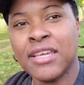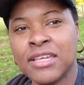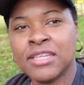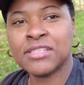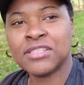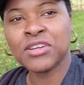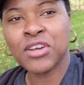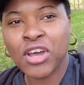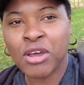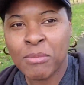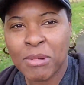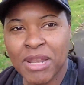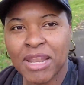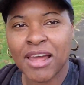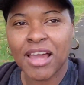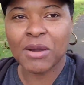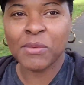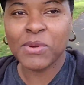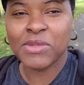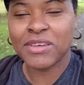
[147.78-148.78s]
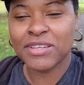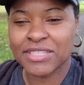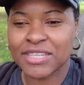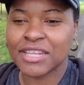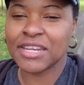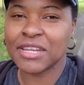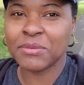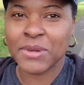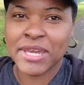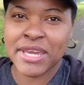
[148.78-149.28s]
So come along with us
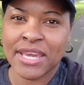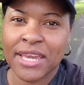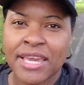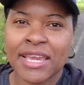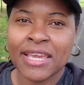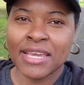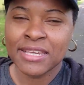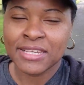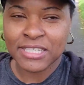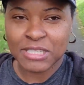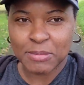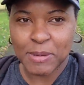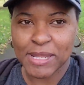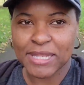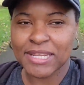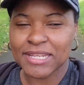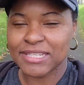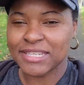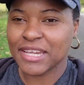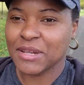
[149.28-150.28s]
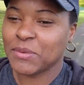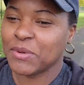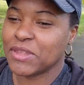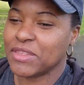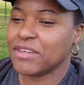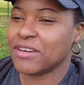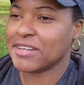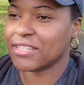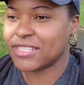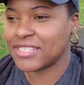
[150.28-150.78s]
anyway. Spend the day with
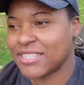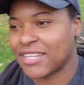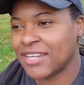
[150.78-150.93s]
us